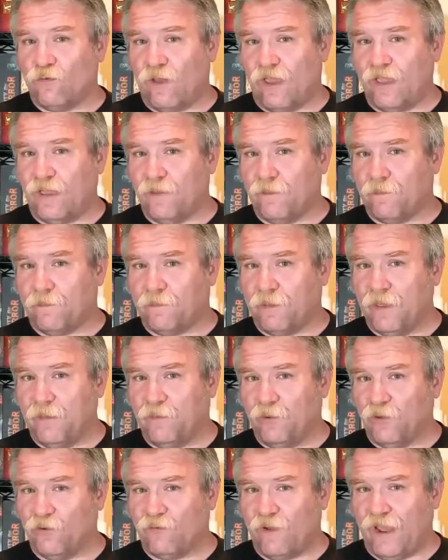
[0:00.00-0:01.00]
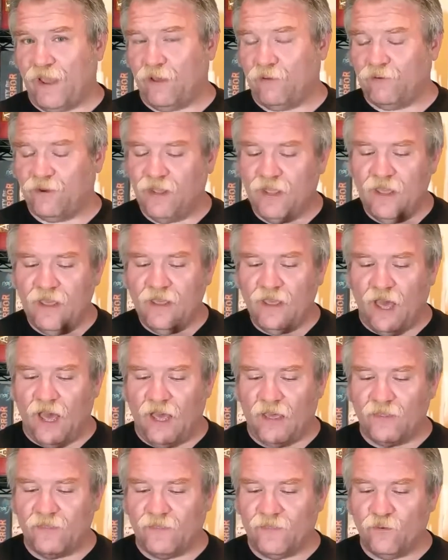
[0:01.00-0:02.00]
right people around,
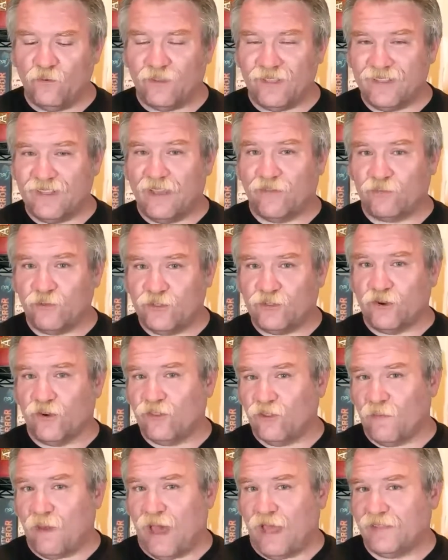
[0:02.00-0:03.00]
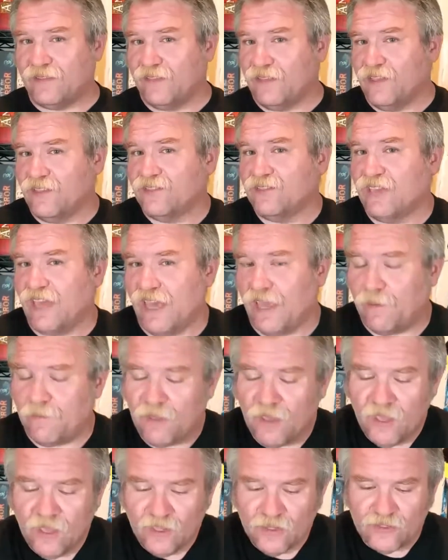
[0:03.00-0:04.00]
you can definitely turn them on to this game.
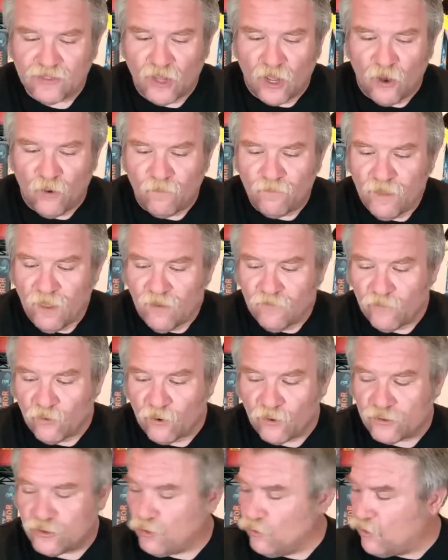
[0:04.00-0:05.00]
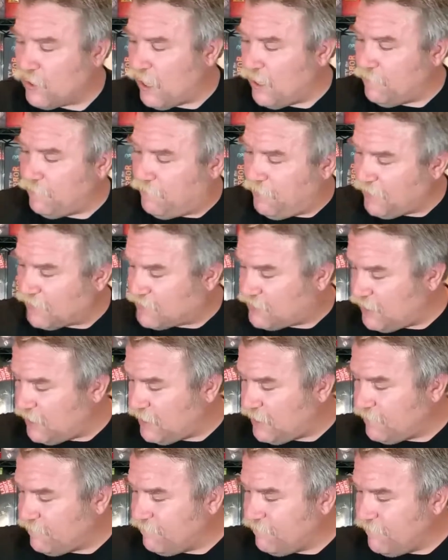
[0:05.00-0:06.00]
So for Two Gun
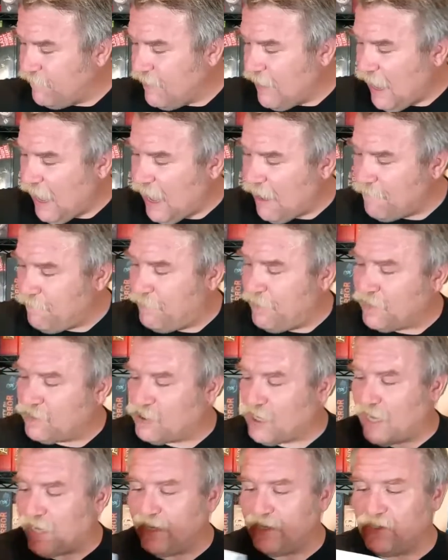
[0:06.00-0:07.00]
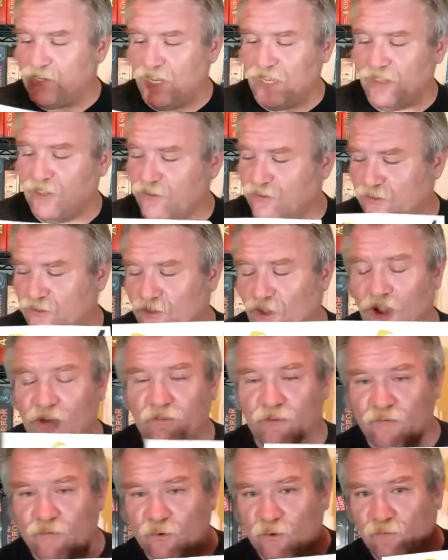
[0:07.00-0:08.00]
Pixie, I'm Big Johnny G. This is our
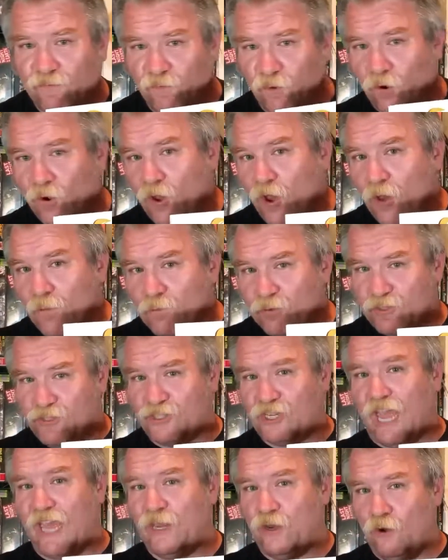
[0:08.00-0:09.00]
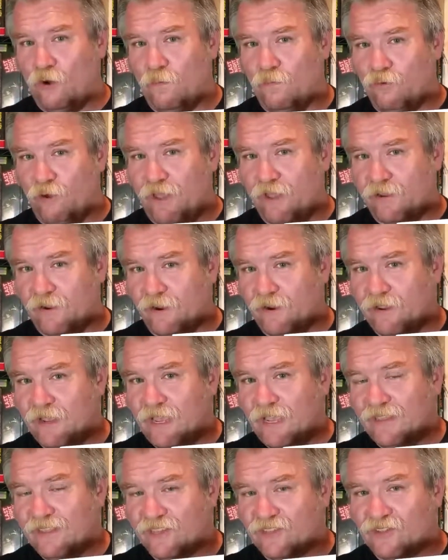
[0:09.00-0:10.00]
review for Bushido Breaker.
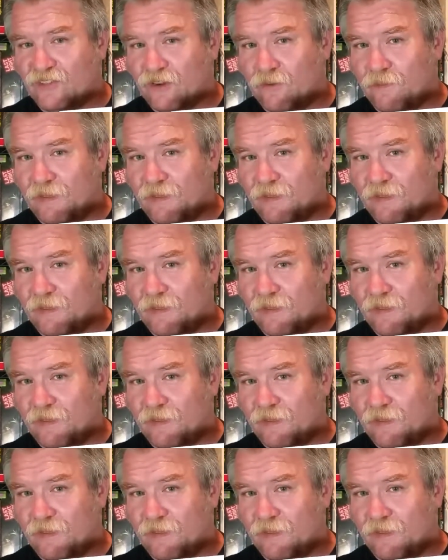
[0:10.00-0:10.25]
This is going